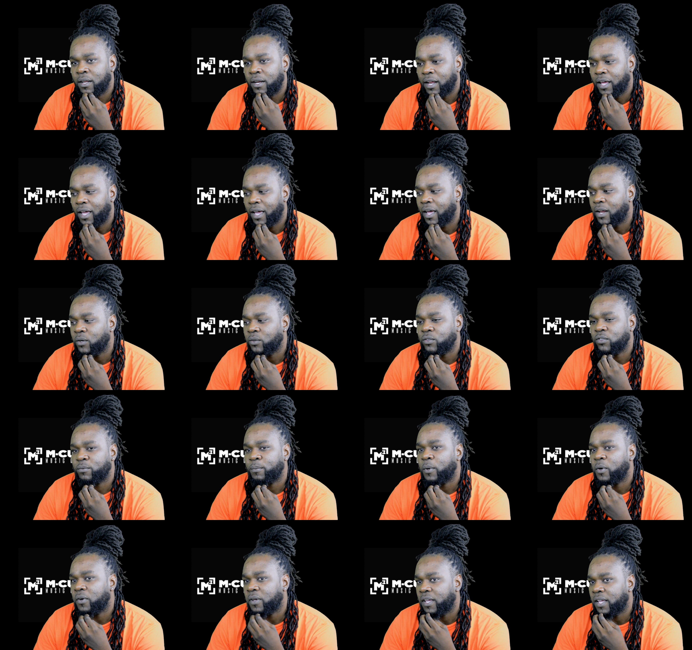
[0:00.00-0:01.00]
I don't
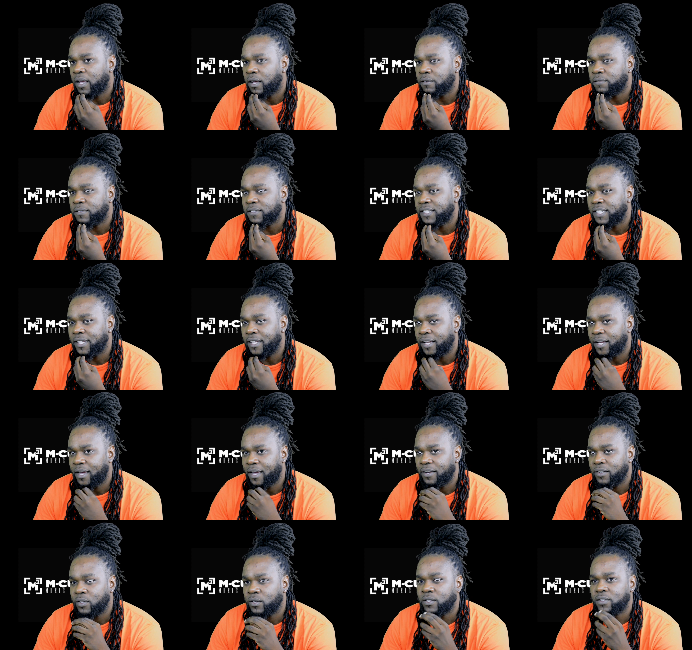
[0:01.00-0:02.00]
smoke and get fatigued.
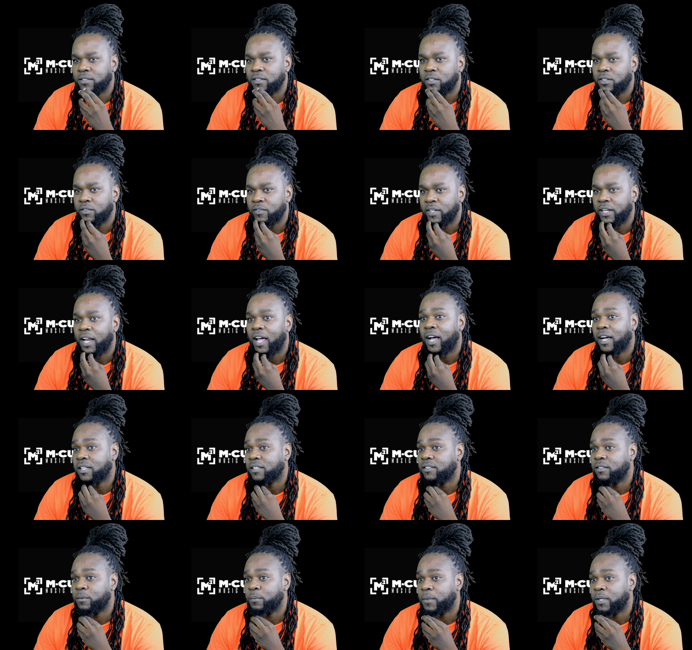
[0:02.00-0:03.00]
I know it's a
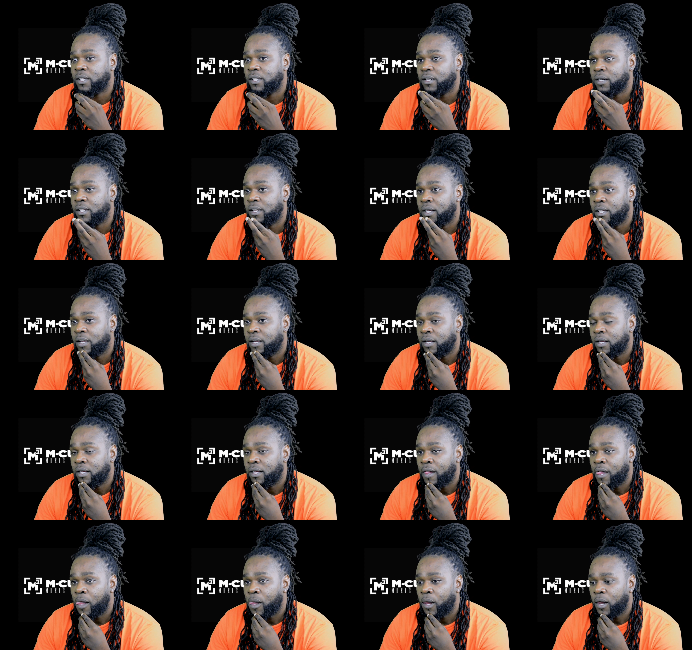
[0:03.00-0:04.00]
relaxer, but
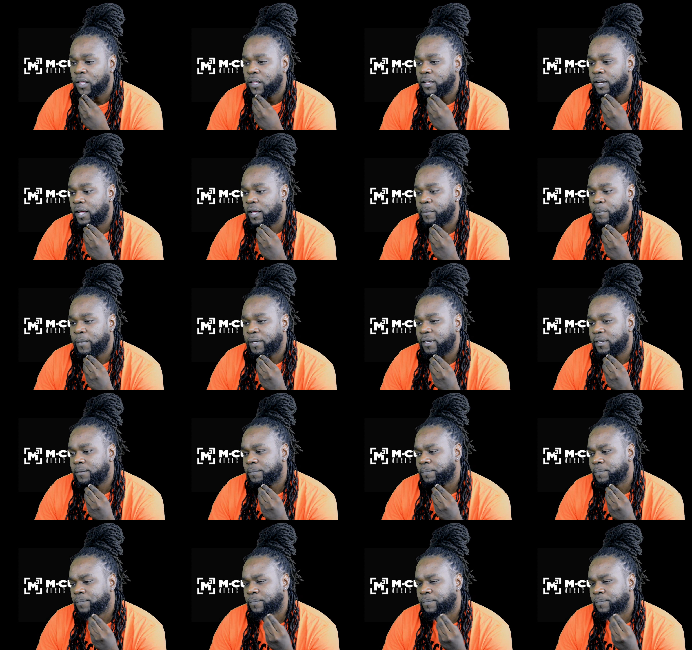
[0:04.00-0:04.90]
you know what I mean?